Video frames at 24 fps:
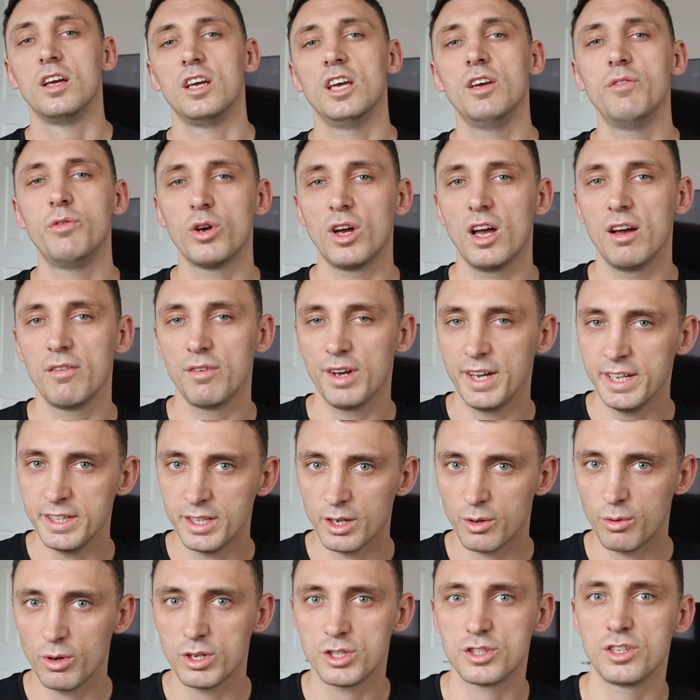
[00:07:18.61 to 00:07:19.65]
If you have any
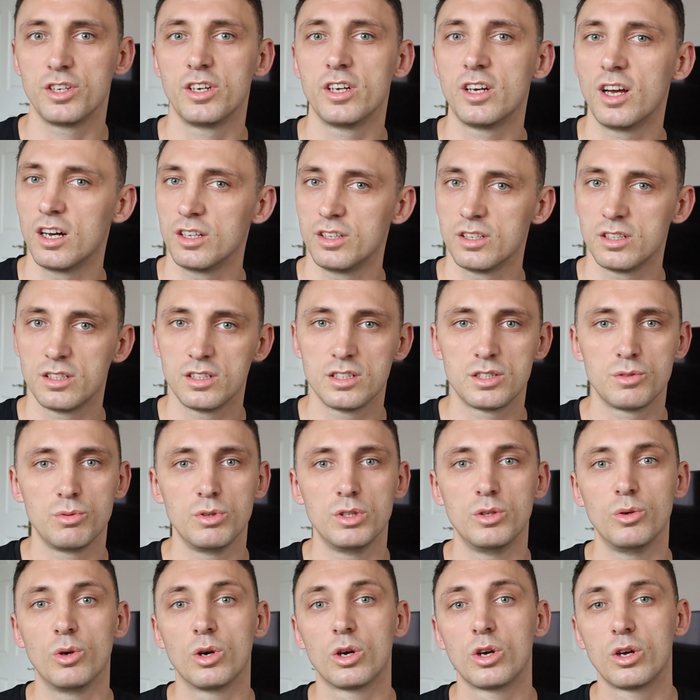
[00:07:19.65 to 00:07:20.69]
question regarding this
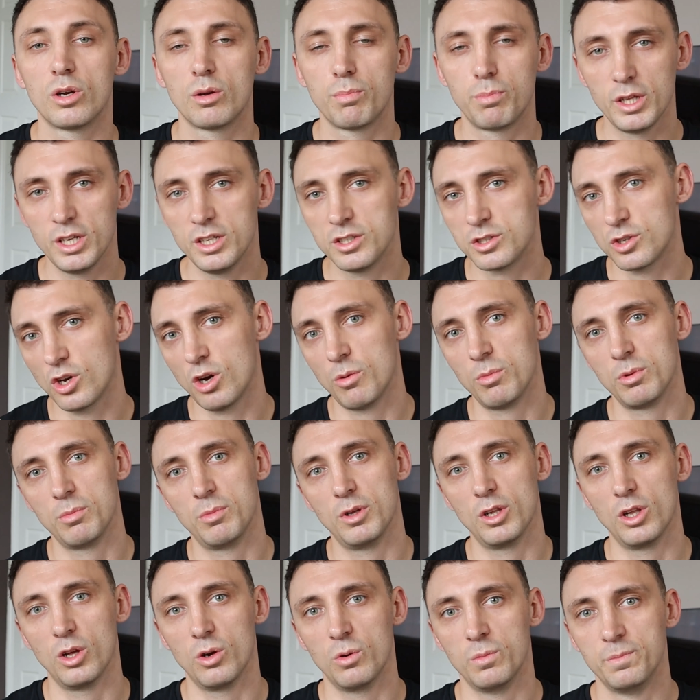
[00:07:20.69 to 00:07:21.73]
video, please comment below.